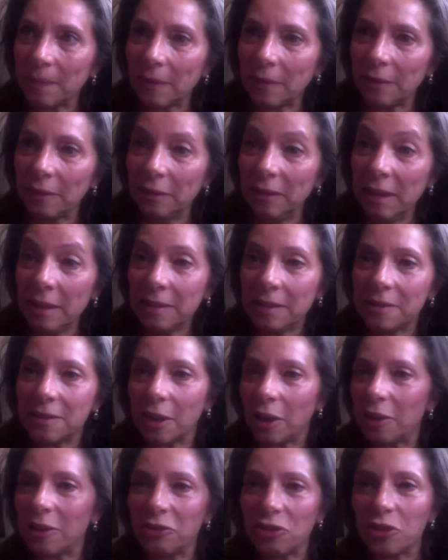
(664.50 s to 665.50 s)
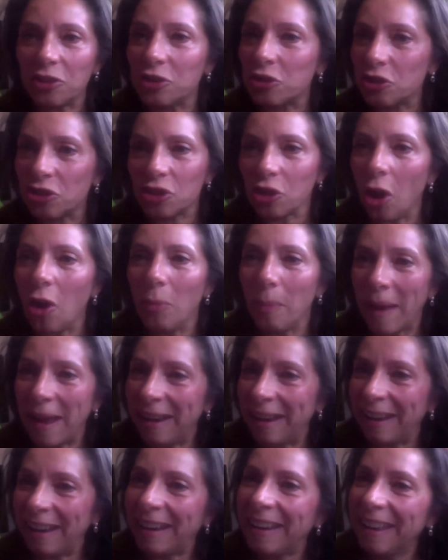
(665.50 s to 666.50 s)
lists are just so
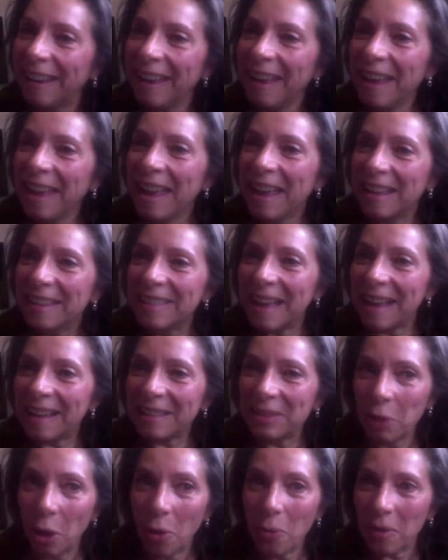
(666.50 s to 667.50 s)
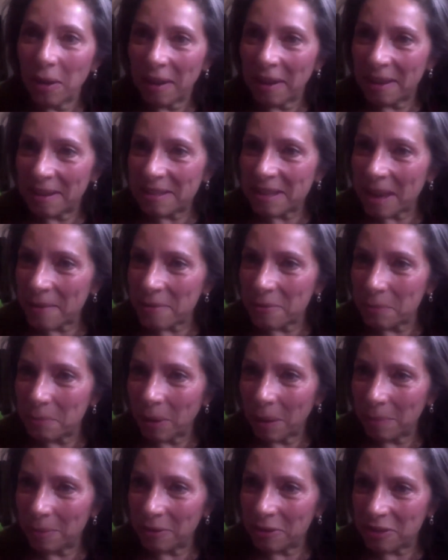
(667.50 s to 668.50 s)
many that no one has ever
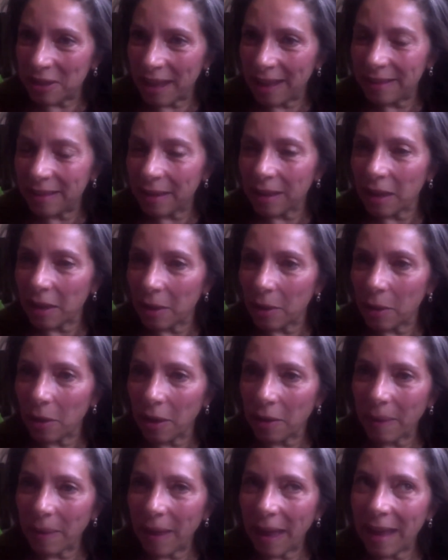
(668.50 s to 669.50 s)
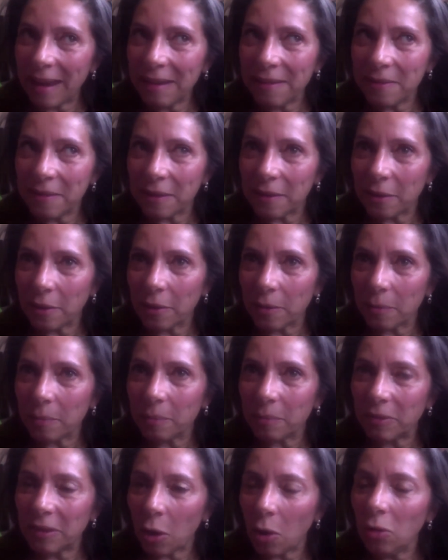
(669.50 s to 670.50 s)
published that.
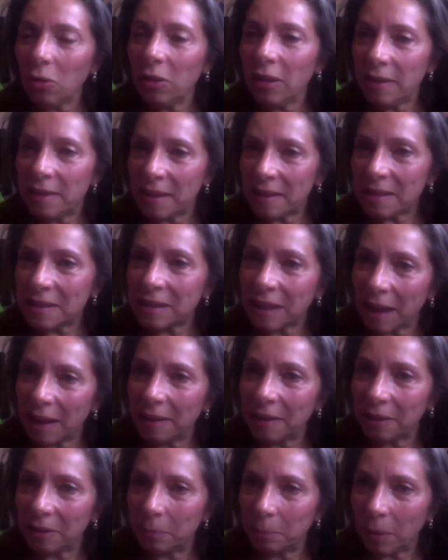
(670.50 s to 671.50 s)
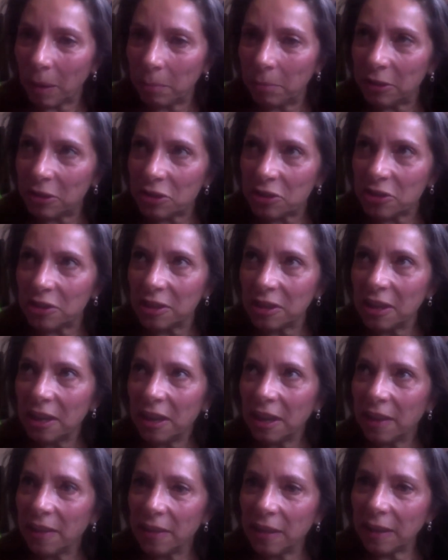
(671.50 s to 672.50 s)
Only this site had published
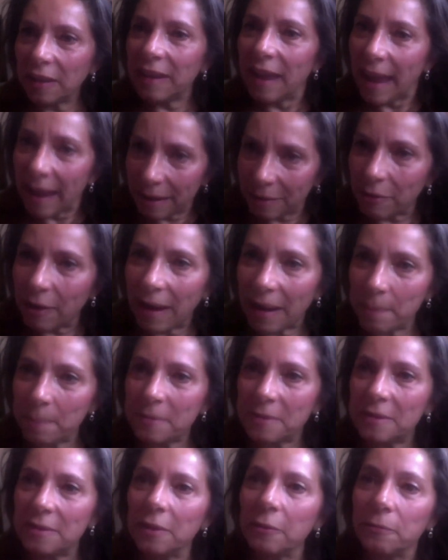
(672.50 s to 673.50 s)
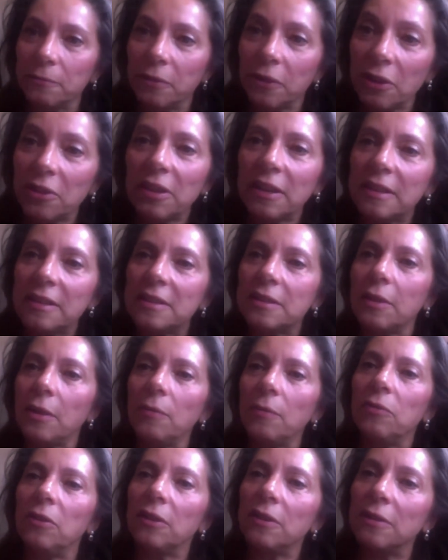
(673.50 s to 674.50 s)
the gang rapes, the verdicts
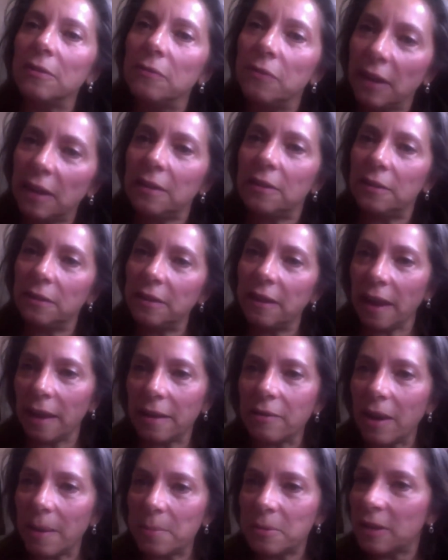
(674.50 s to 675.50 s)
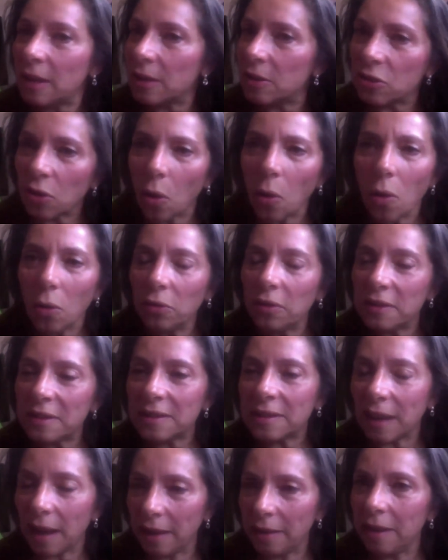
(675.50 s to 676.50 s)
of the convicted gang rapes. That's all
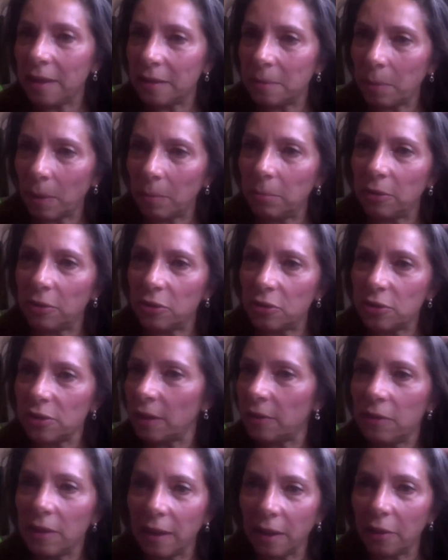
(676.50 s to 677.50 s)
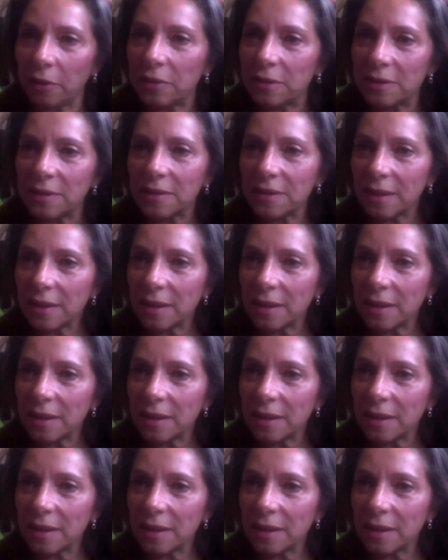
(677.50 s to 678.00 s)
this site had published, nothing else.